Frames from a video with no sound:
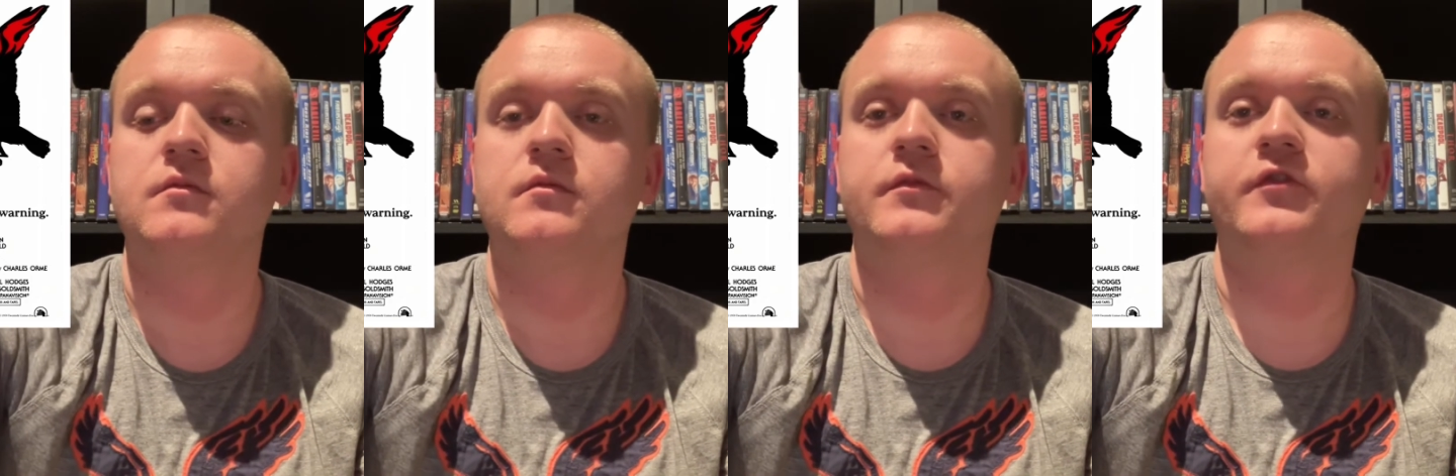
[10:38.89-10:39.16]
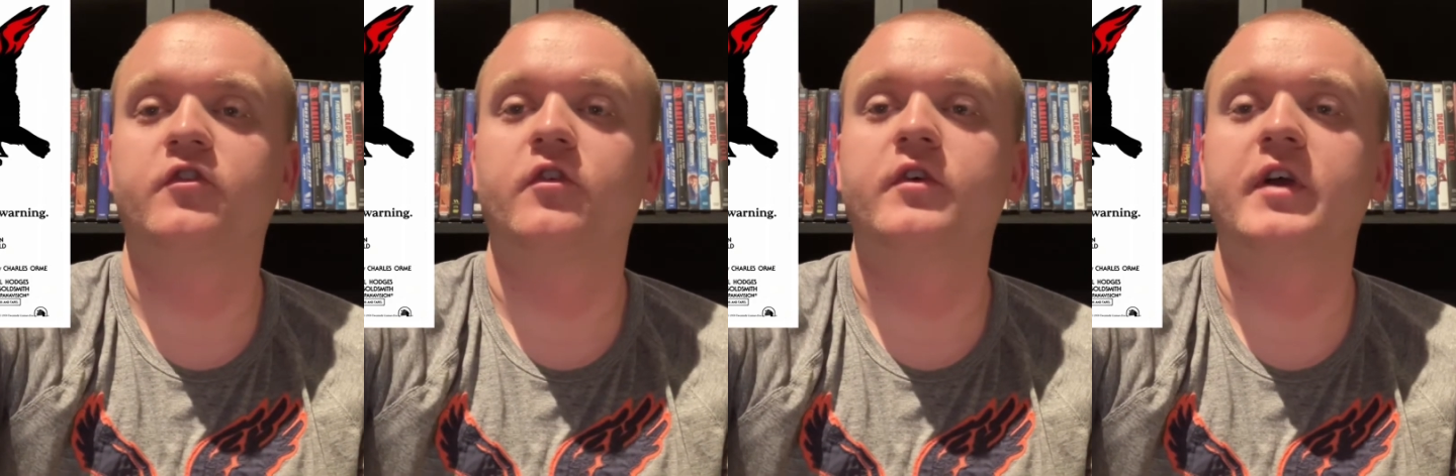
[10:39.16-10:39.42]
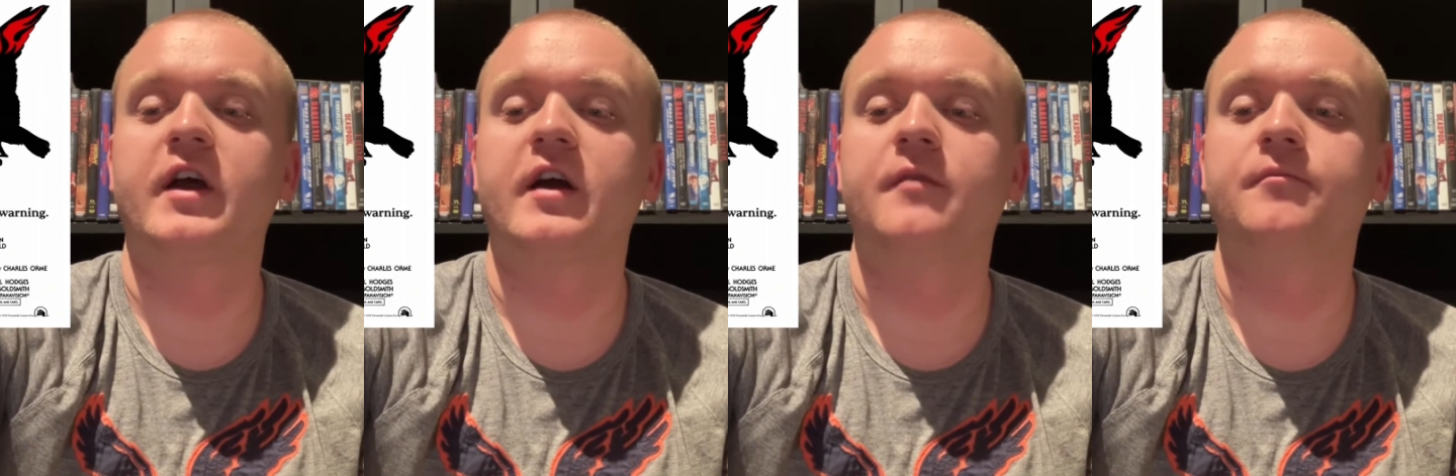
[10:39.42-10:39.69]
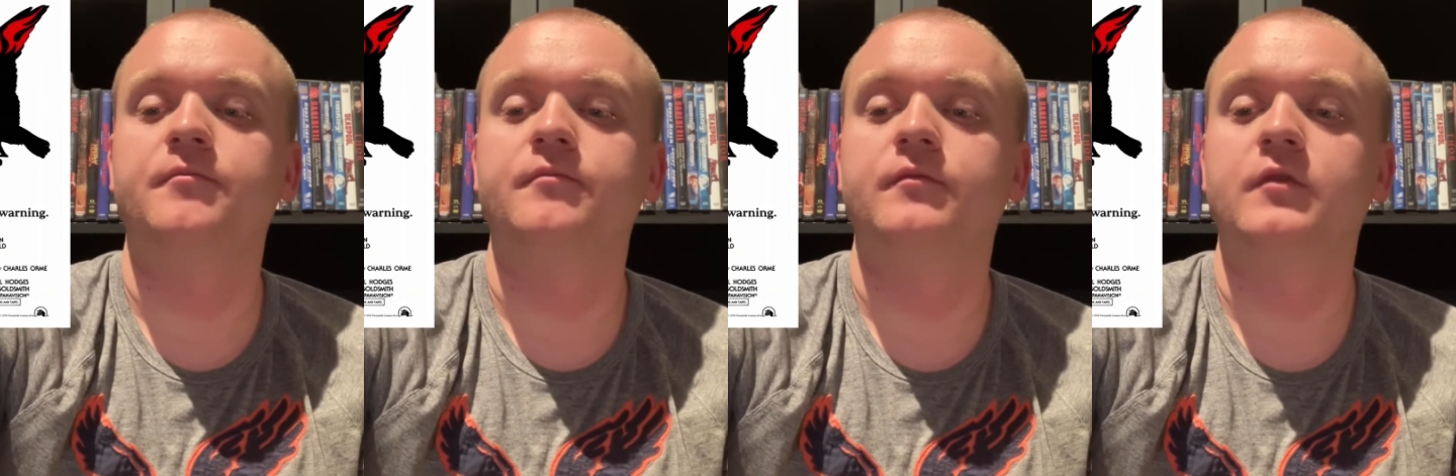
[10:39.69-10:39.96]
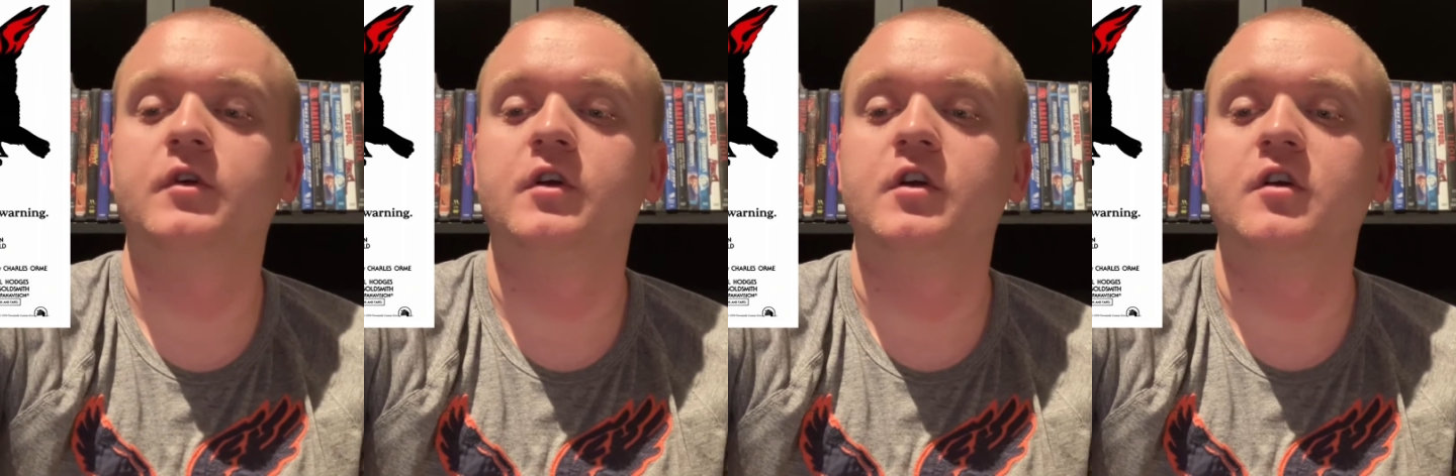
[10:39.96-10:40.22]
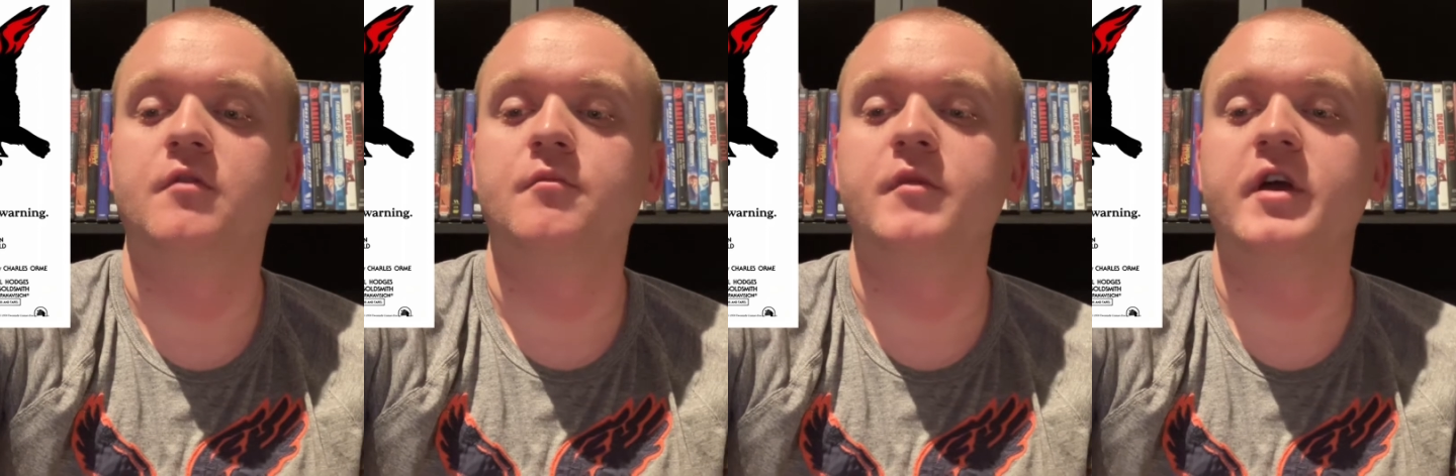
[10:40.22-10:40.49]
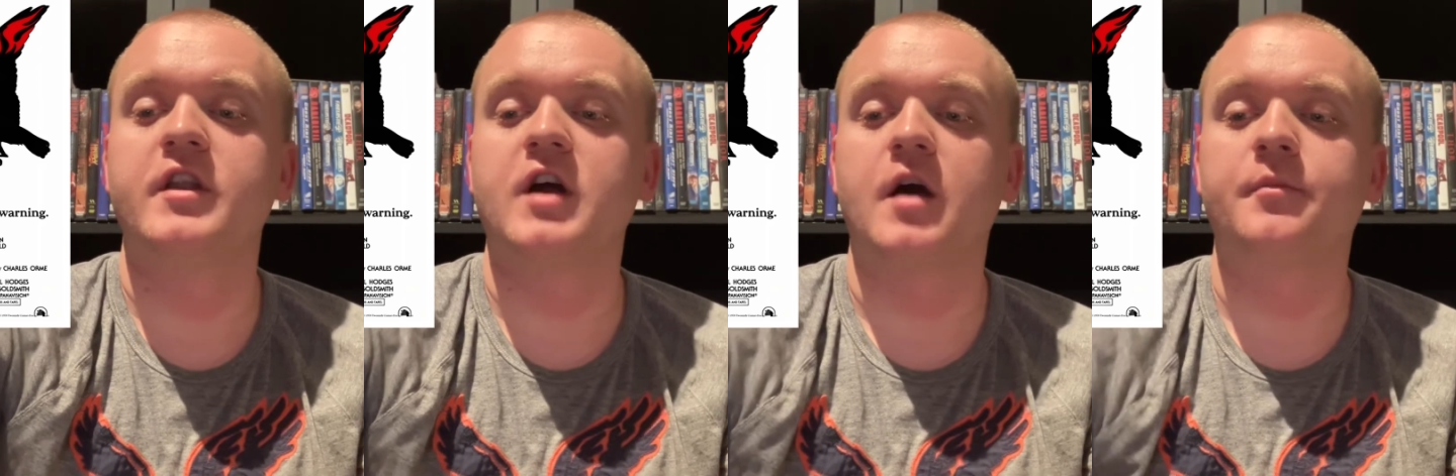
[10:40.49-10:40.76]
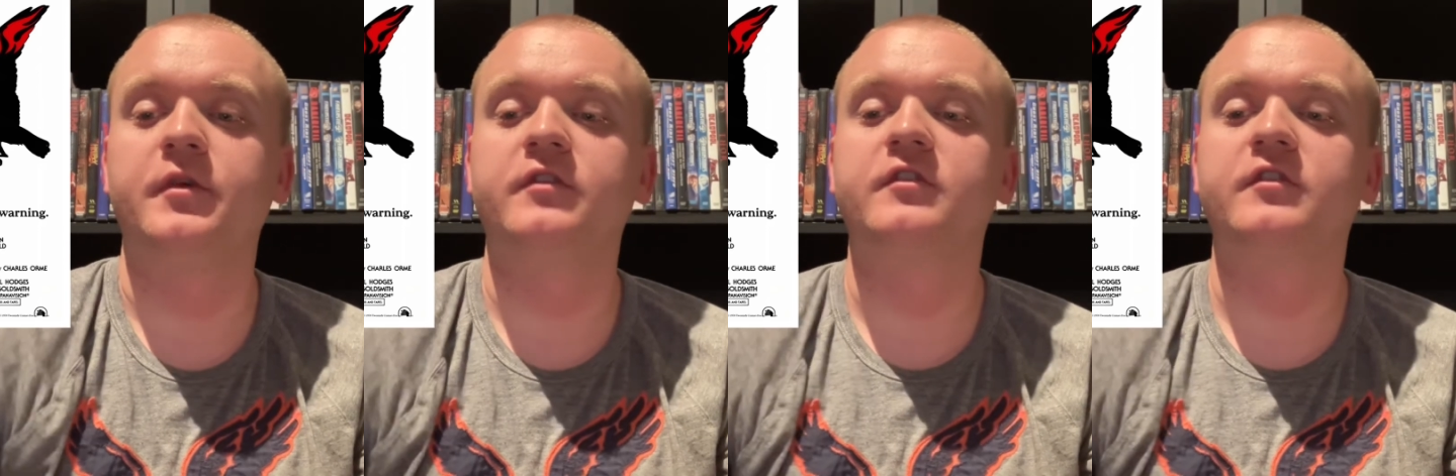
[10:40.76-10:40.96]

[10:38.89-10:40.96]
So yeah, may not be